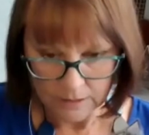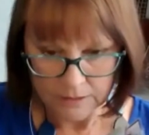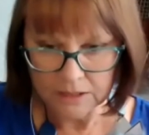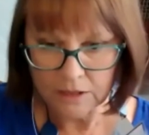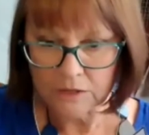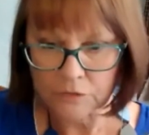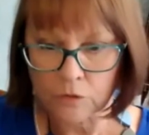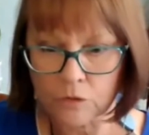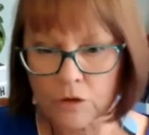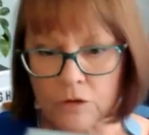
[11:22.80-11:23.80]
this goes for
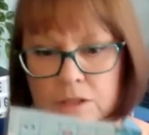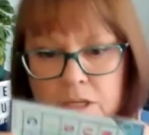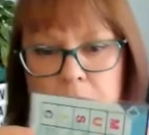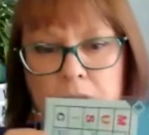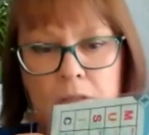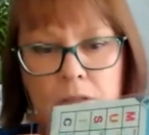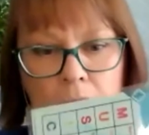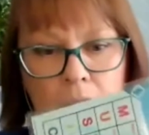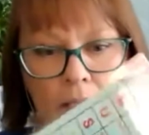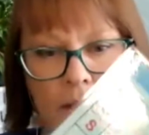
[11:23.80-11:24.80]
all the concepts.
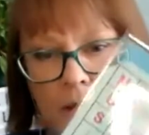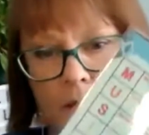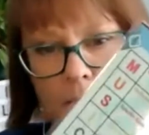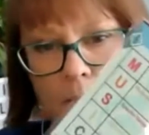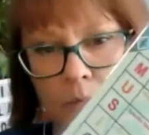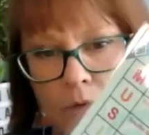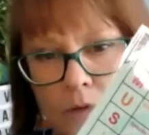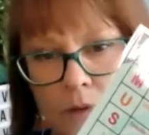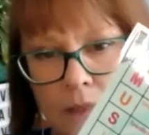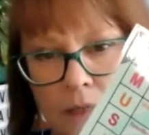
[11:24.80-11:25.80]
Okay, so
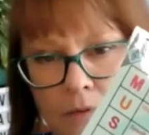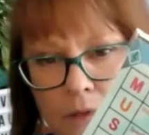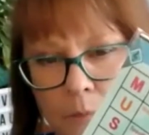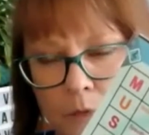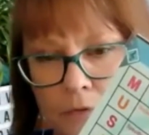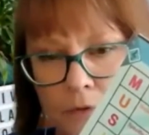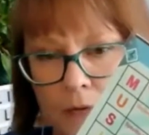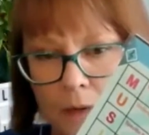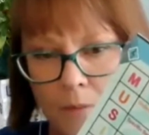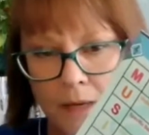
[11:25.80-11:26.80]
gives them a brief
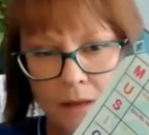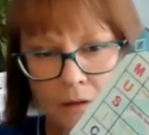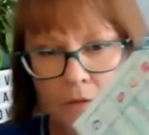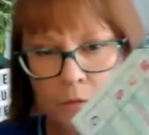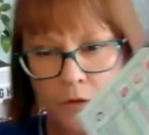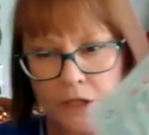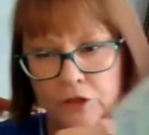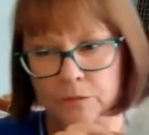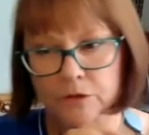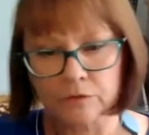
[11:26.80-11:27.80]
outline of what they
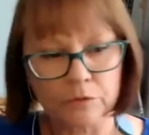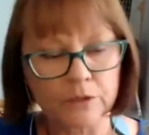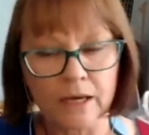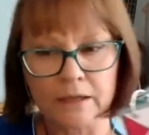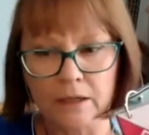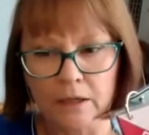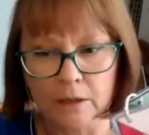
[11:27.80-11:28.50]
should be doing for that.